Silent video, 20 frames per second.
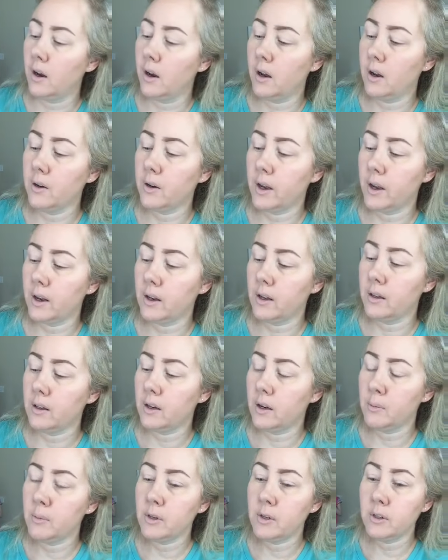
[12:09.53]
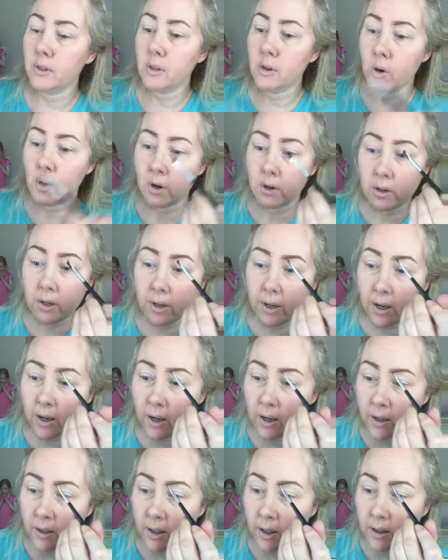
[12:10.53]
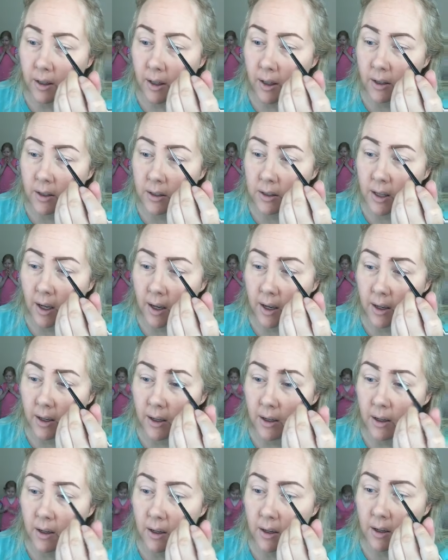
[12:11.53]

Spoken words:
Okay, and then I'm going to do the corner again, get the other side.